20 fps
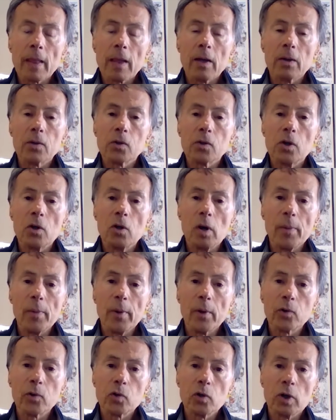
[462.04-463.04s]
So I'm
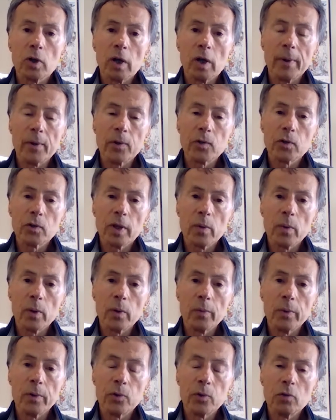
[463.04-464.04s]
not sure how much they would
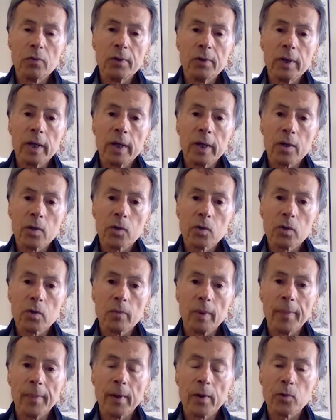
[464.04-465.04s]
rejuvenate us.
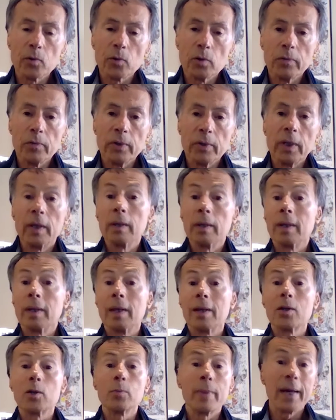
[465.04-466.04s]
I'm not sure if it'd
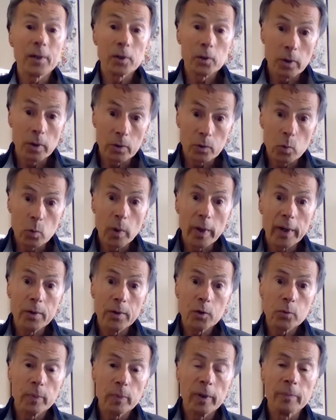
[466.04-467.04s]
get us back to our
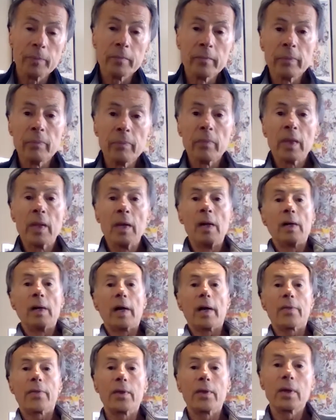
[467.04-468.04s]
20s, but
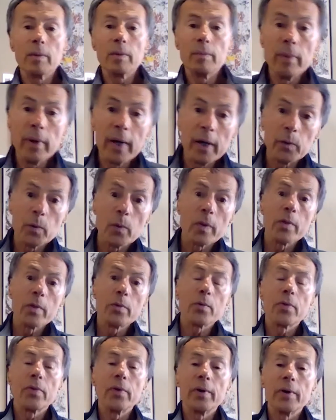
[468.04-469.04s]
I think combined with
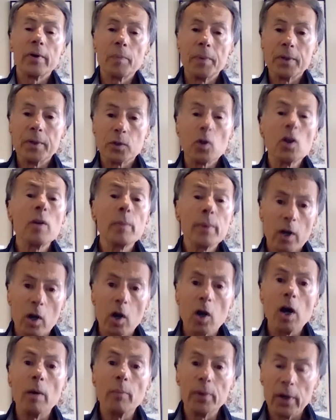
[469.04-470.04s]
other therapy, it's gonna be a
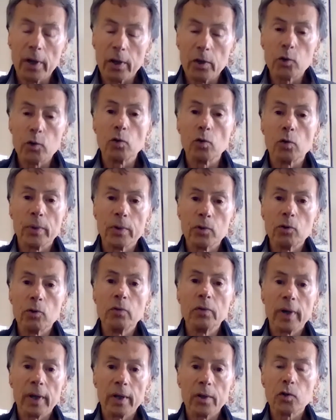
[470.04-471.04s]
combinational.
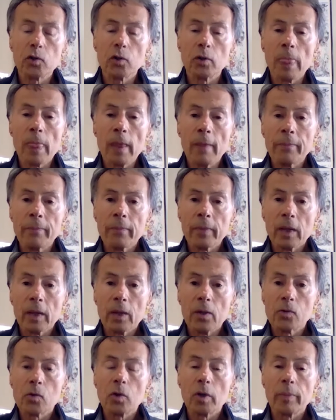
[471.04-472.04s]
Rejuvenation
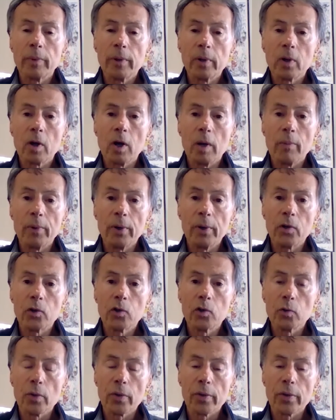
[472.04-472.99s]
is gonna be a combinational